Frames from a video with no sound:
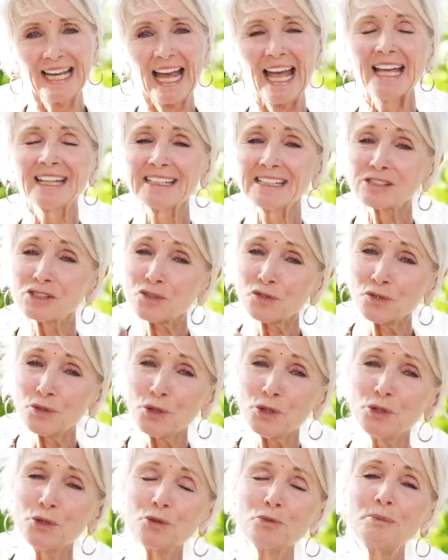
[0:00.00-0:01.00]
And it's for
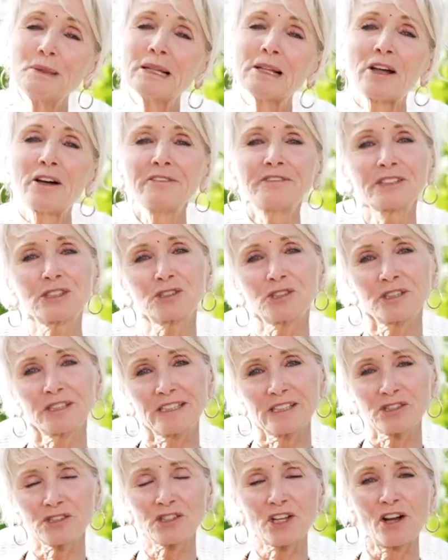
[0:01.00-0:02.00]
you, beloved, to
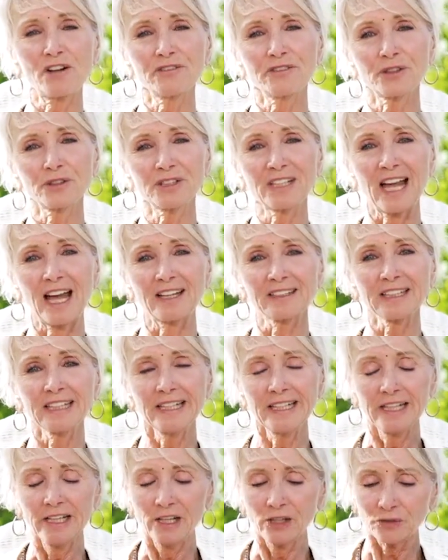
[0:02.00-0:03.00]
discover that
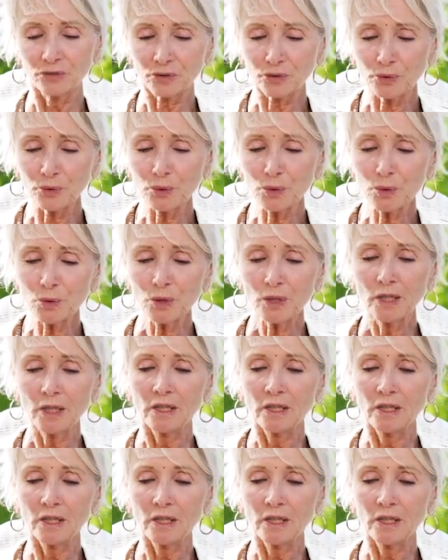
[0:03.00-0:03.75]
through